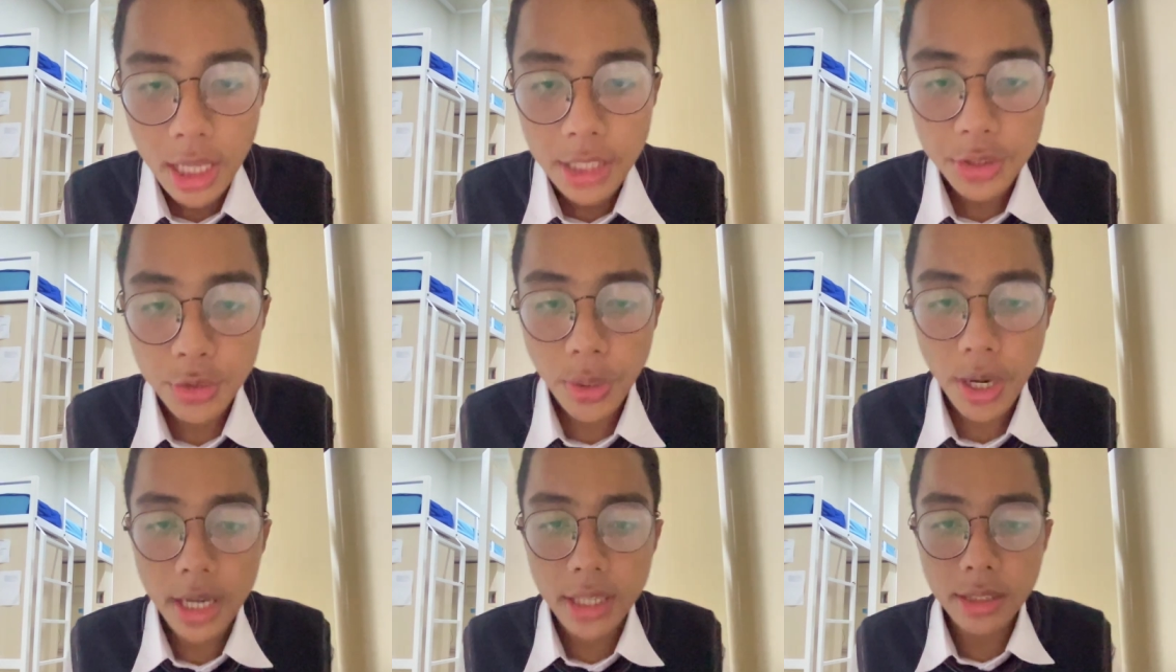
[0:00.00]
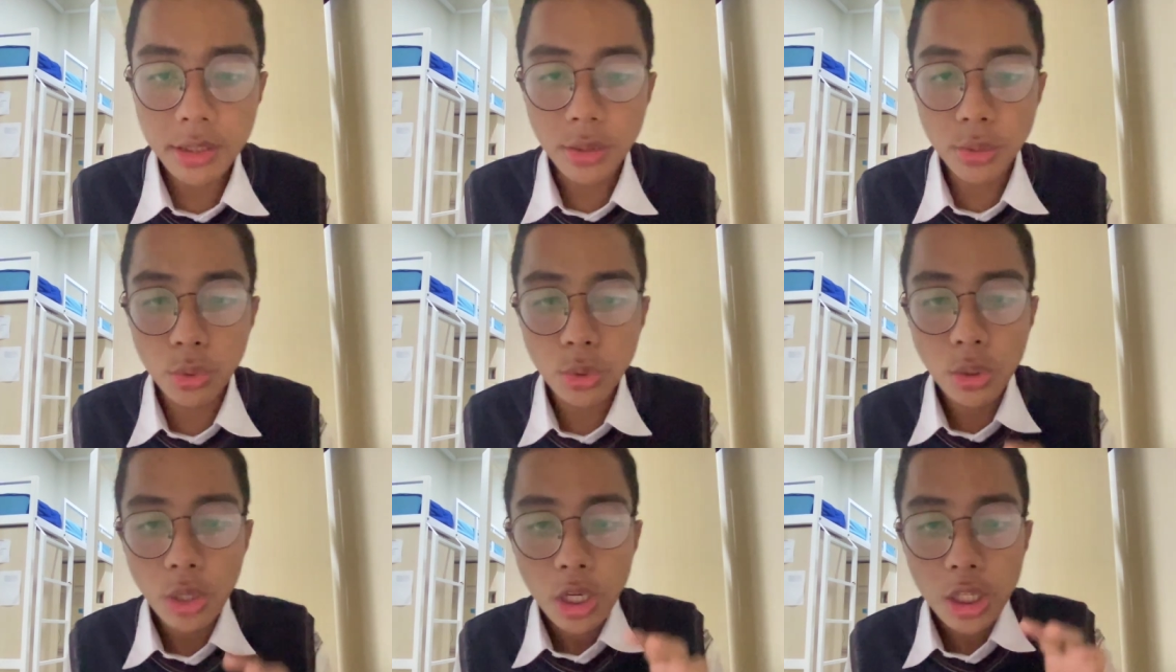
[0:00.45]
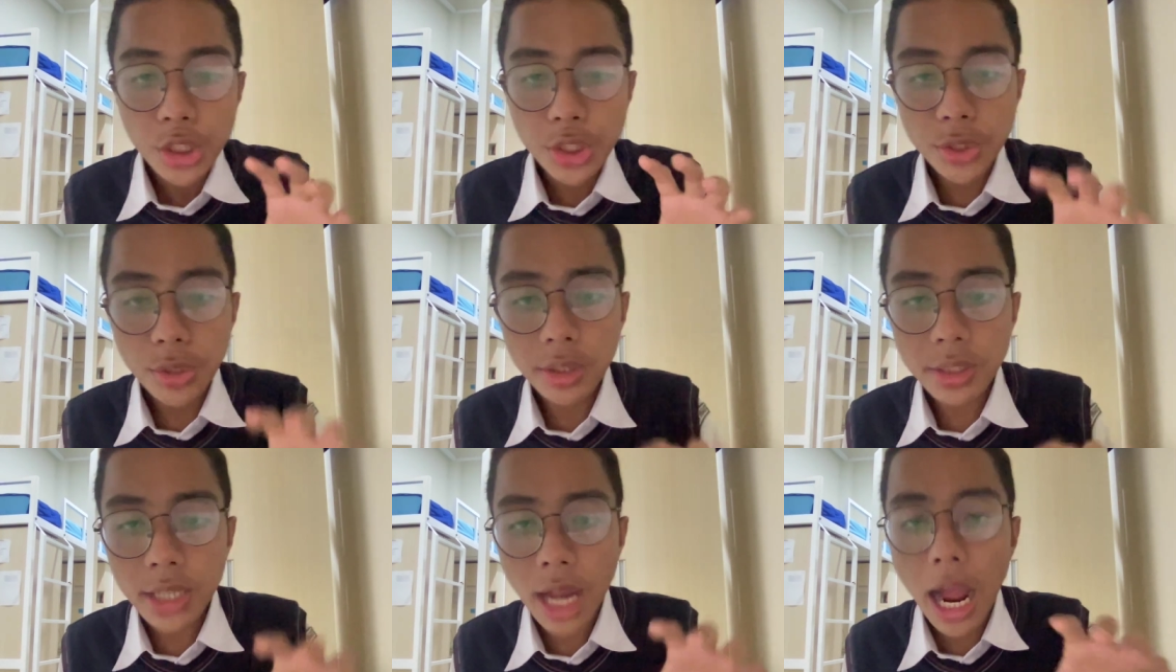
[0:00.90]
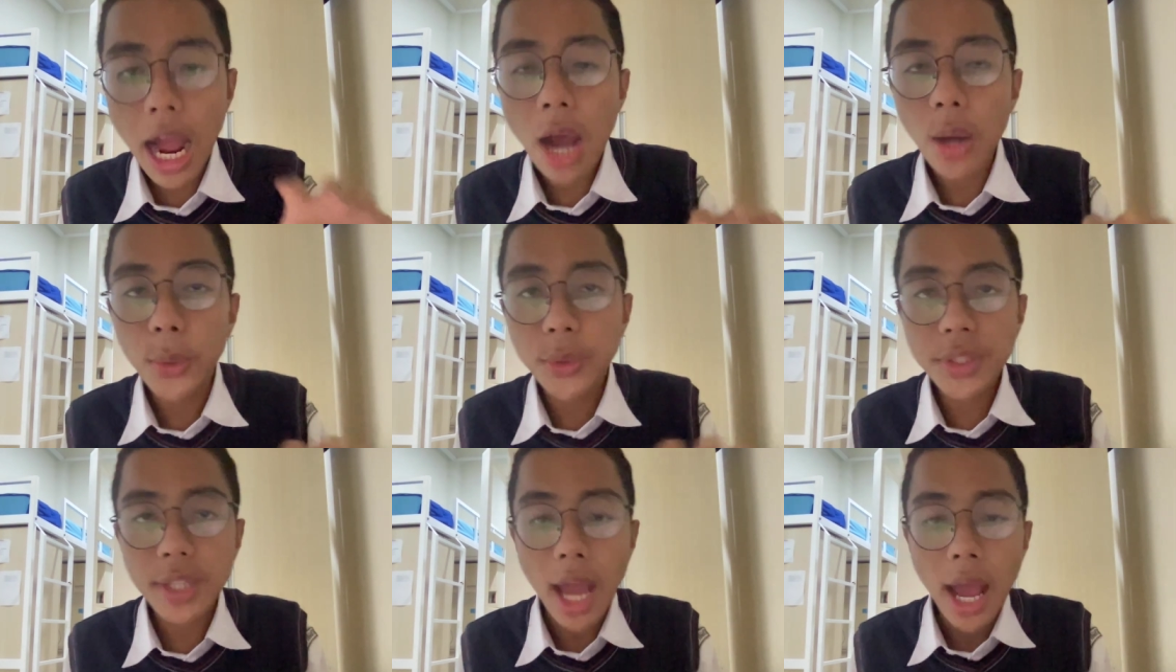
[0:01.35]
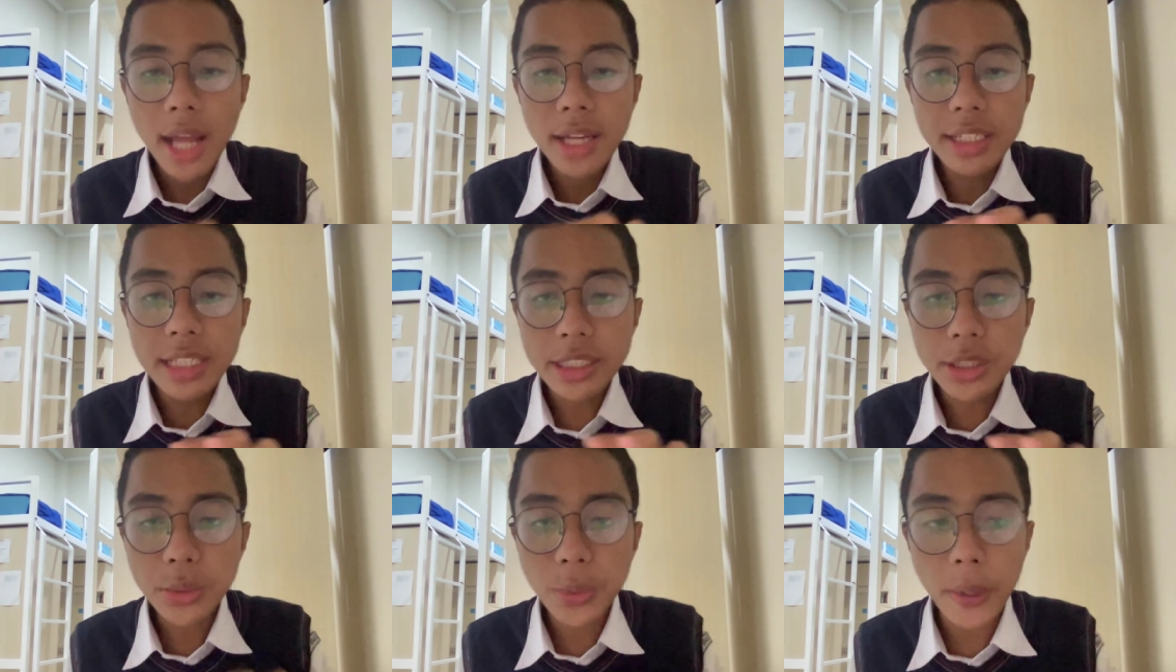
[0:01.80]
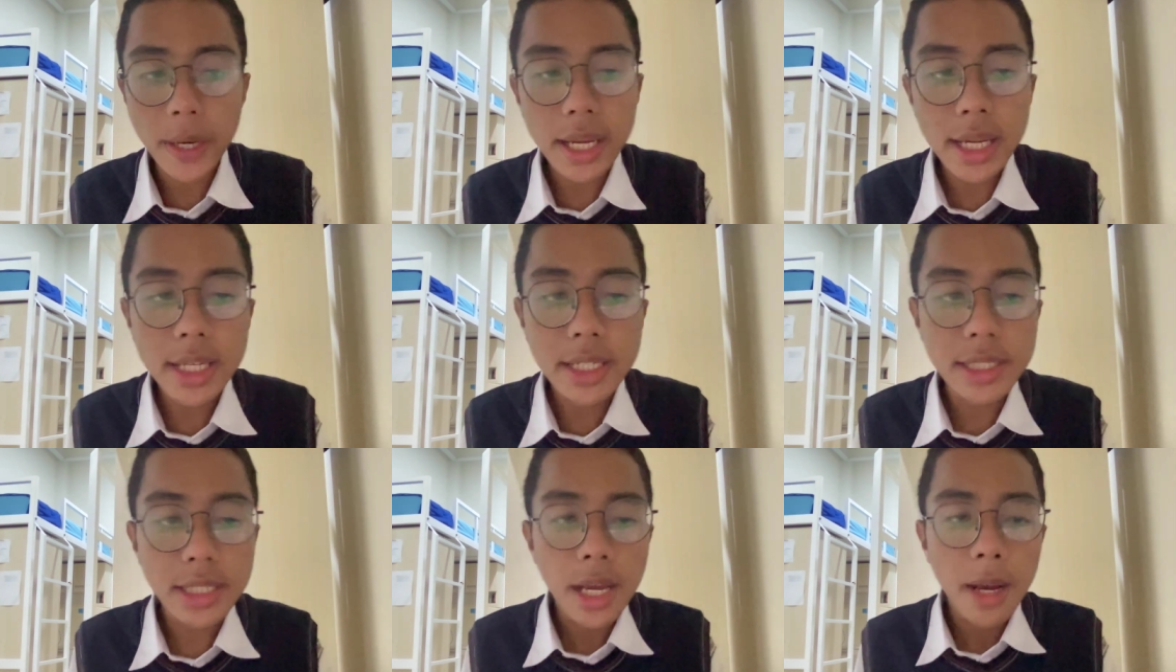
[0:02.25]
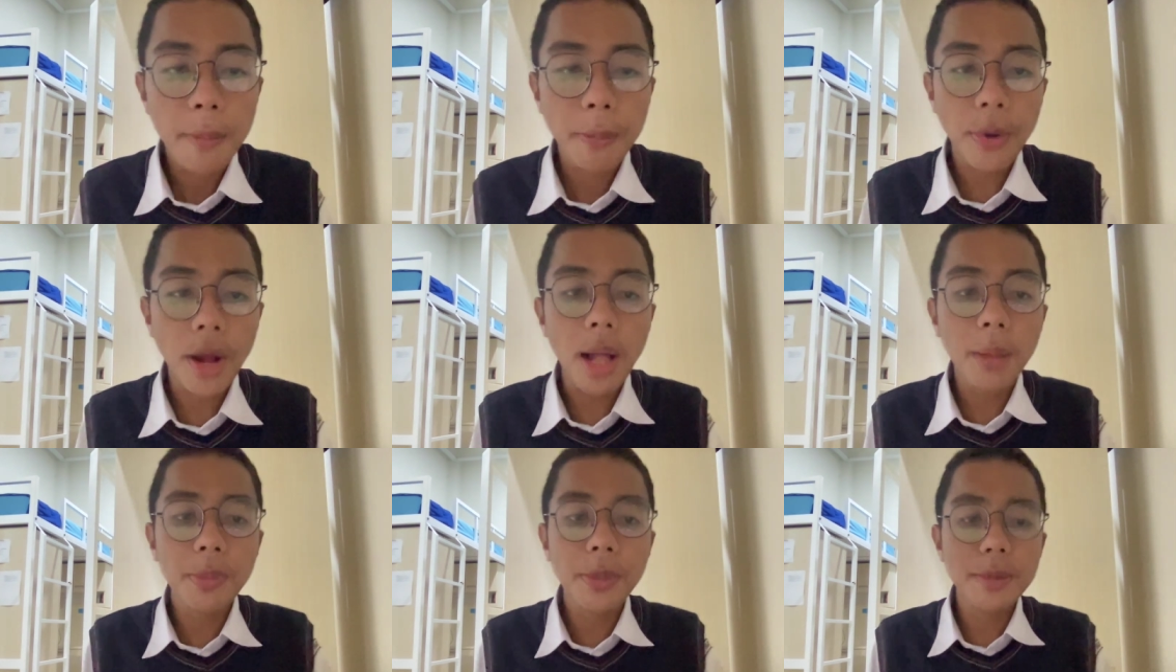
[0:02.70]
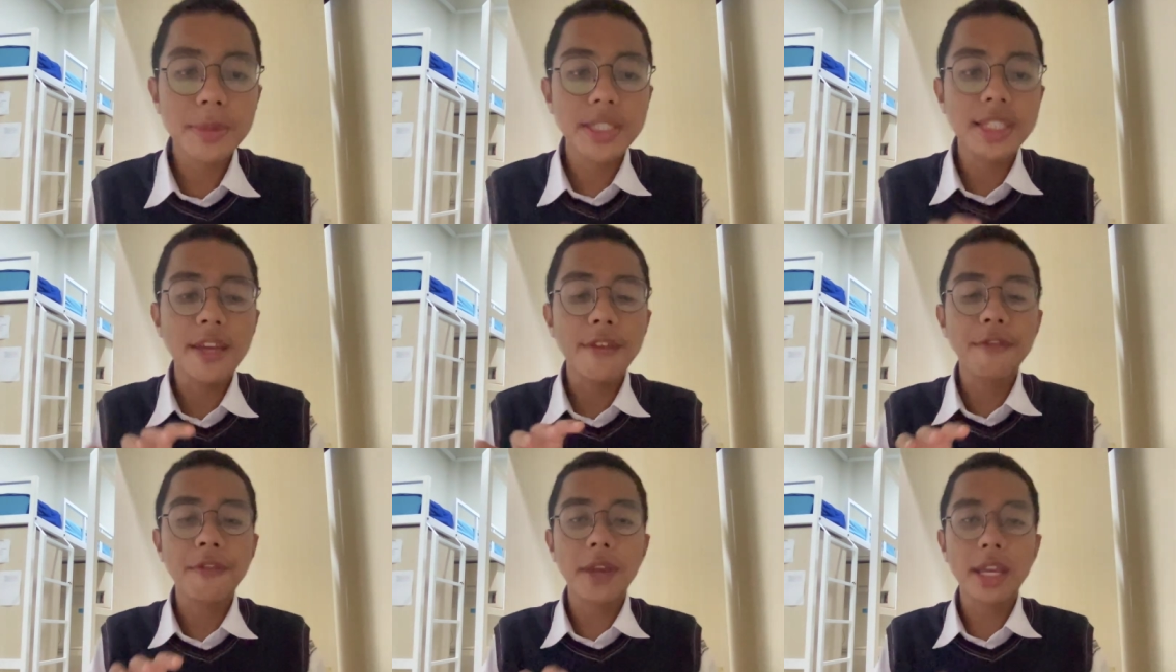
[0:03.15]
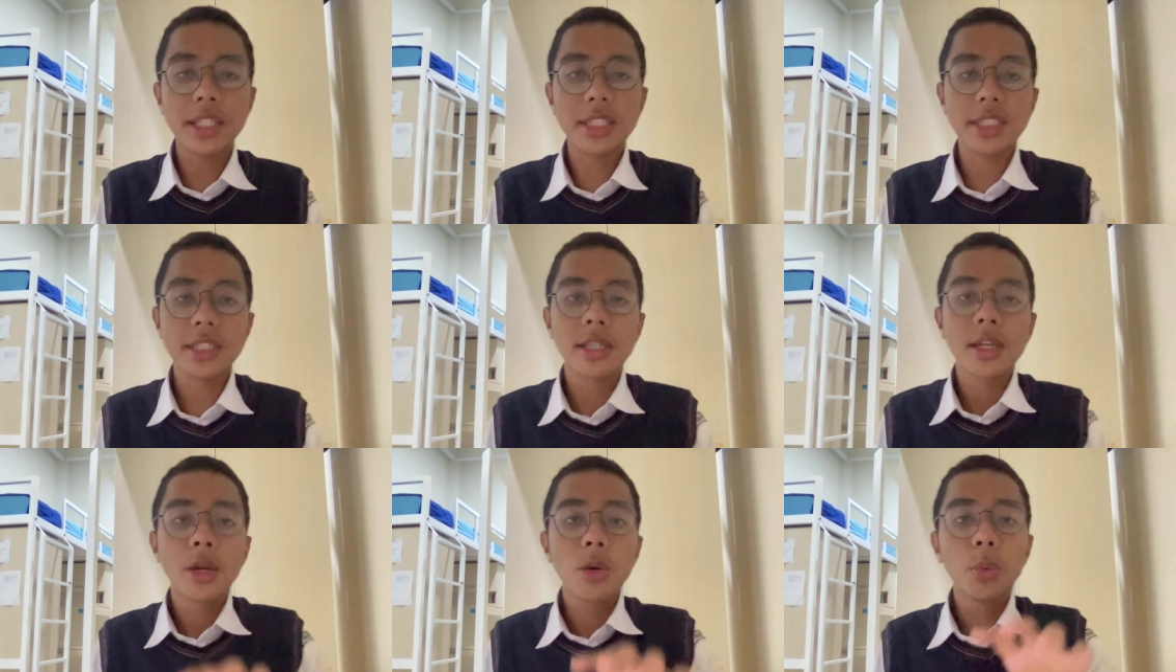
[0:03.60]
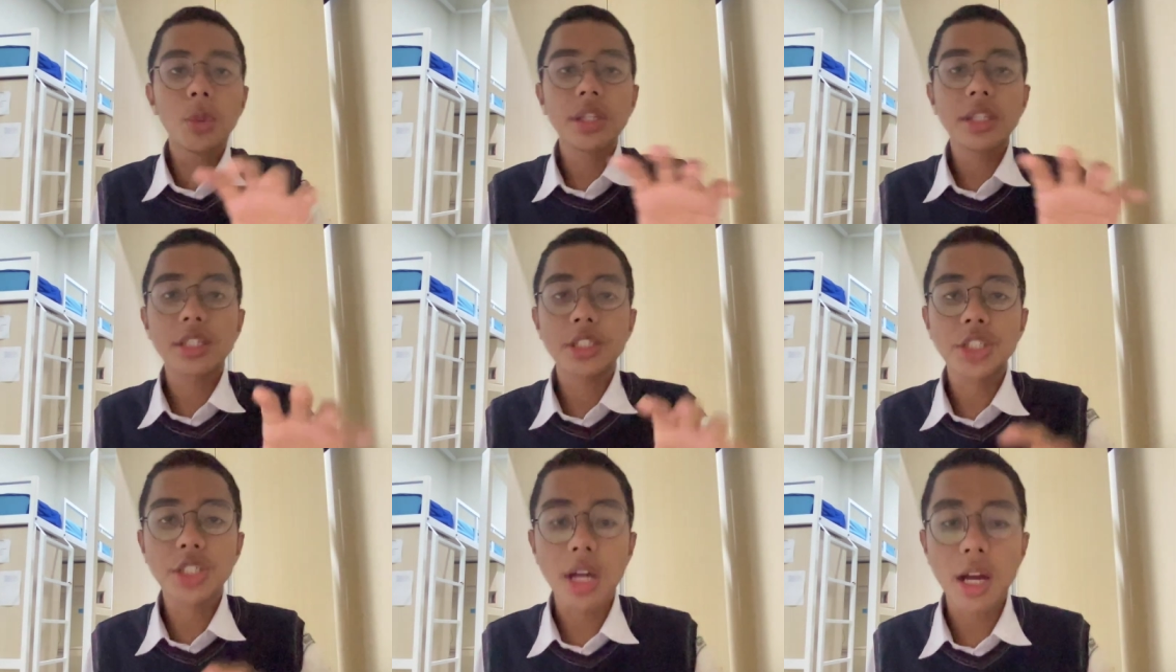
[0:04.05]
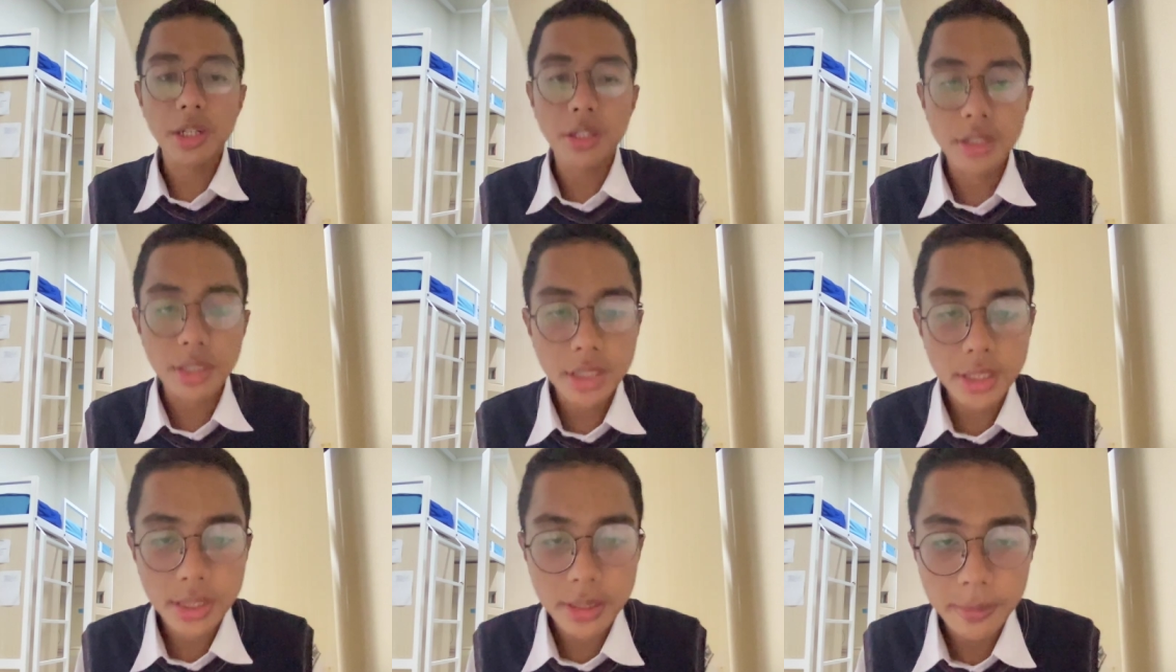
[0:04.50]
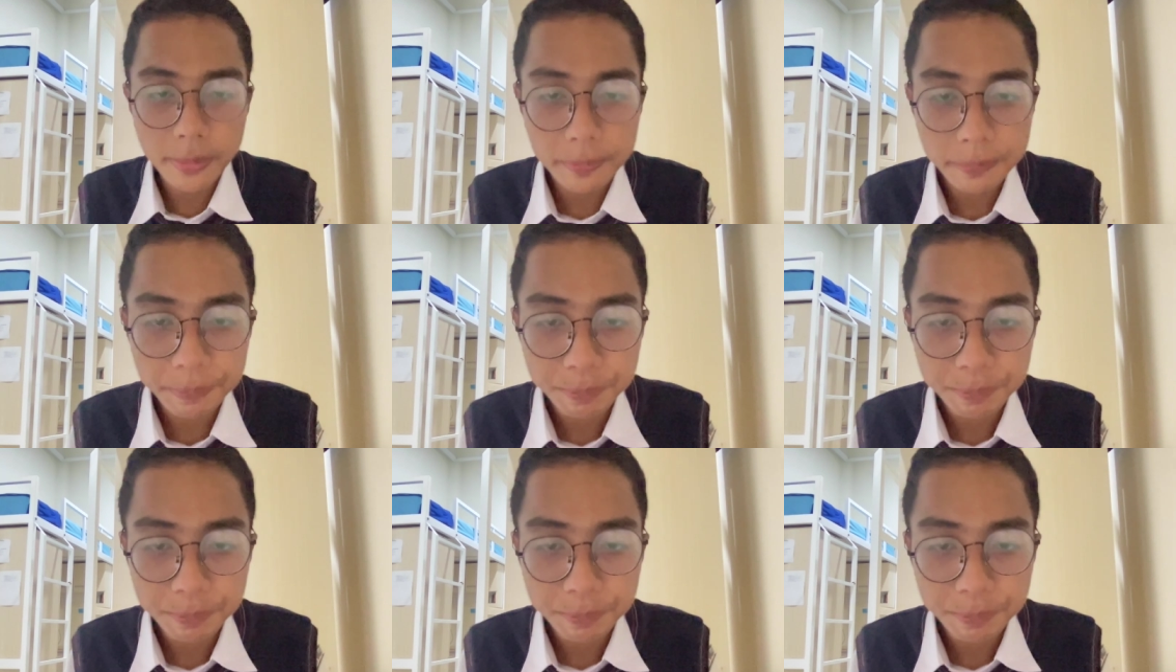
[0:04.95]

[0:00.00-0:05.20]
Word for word: try to sort out the trade problems they face with each others.